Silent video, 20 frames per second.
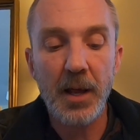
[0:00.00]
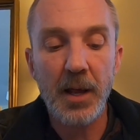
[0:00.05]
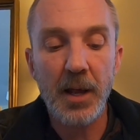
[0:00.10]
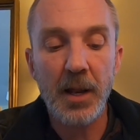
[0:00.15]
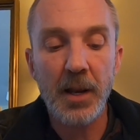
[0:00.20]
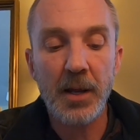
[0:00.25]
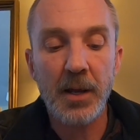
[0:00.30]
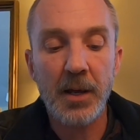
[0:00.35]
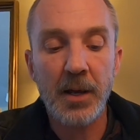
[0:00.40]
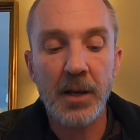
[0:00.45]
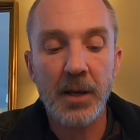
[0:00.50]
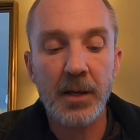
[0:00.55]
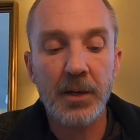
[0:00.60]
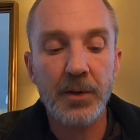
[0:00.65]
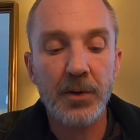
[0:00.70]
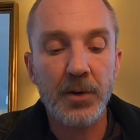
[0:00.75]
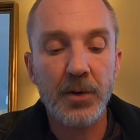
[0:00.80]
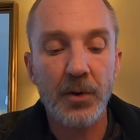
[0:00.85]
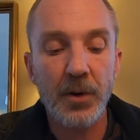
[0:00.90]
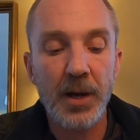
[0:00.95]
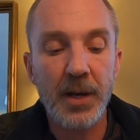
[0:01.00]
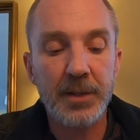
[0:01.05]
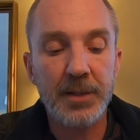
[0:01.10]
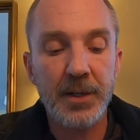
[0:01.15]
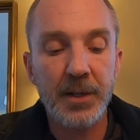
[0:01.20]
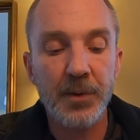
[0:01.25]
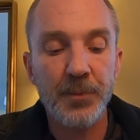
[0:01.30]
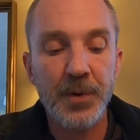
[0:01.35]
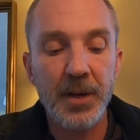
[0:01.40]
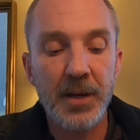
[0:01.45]
you're going to have
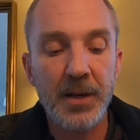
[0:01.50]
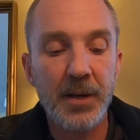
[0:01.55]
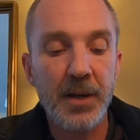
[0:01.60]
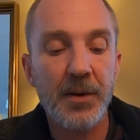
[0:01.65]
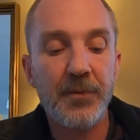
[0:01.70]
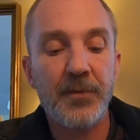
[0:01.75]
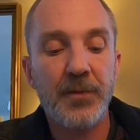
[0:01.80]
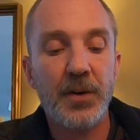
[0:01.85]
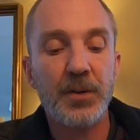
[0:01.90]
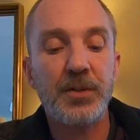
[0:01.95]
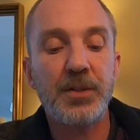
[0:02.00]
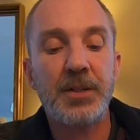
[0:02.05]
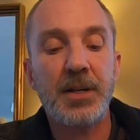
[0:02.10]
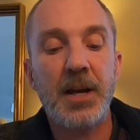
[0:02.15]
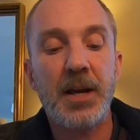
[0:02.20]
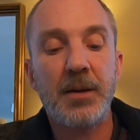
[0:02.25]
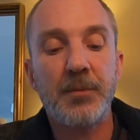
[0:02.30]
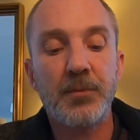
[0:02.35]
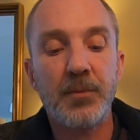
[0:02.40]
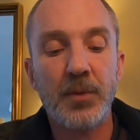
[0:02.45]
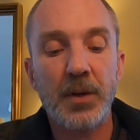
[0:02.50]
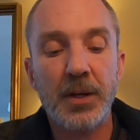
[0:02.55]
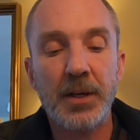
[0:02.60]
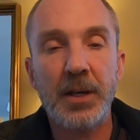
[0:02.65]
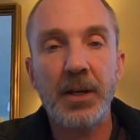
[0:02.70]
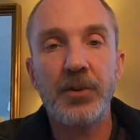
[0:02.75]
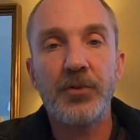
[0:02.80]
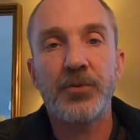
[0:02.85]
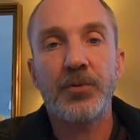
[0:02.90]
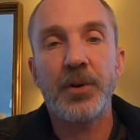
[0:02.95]
to tell me that first name,
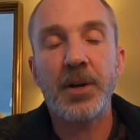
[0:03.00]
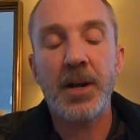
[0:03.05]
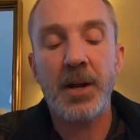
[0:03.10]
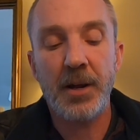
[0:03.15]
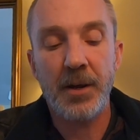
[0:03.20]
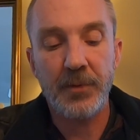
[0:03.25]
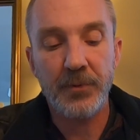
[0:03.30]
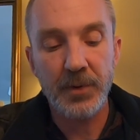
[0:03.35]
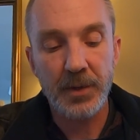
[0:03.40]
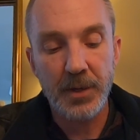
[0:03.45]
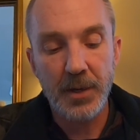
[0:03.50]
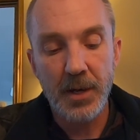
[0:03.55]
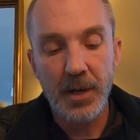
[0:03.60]
Kizriev.